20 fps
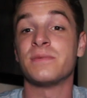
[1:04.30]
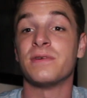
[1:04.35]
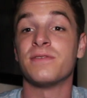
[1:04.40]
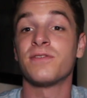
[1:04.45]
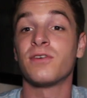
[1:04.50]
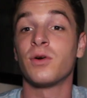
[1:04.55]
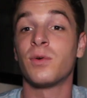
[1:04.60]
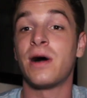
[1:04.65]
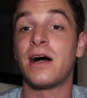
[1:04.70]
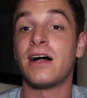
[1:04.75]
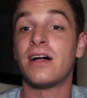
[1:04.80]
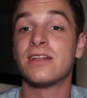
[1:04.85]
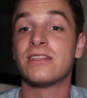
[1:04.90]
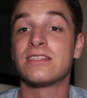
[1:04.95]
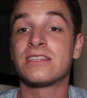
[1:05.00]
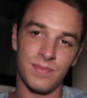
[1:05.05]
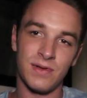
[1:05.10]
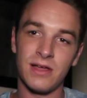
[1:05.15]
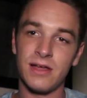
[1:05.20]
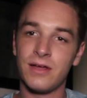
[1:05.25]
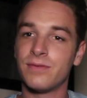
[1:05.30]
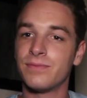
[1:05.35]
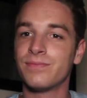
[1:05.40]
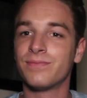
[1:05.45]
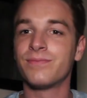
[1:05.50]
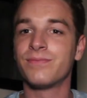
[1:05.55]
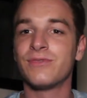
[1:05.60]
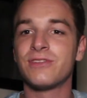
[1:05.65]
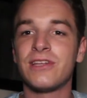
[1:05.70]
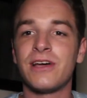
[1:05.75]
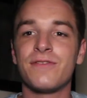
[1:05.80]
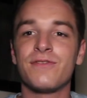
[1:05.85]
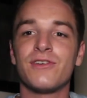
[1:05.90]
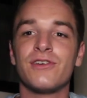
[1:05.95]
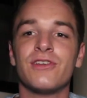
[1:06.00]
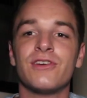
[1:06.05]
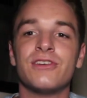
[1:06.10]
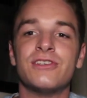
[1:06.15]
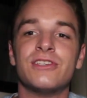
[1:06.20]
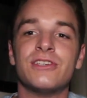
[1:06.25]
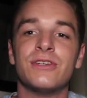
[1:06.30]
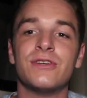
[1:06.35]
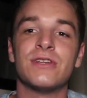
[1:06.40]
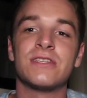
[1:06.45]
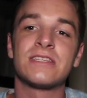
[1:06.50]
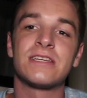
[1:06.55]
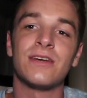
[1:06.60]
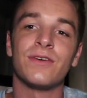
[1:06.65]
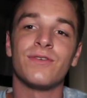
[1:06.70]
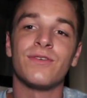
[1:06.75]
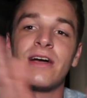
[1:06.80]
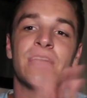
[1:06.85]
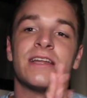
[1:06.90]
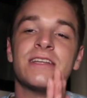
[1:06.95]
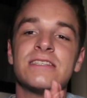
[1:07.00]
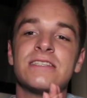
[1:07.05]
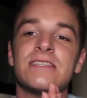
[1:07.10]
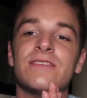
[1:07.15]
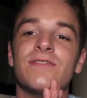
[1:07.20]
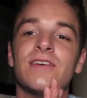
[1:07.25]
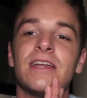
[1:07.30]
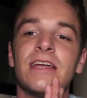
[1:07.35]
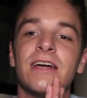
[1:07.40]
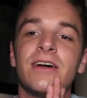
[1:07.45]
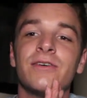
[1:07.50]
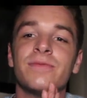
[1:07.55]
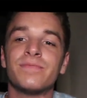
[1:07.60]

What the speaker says: to me for a while. But without further ado, let's get right into the video.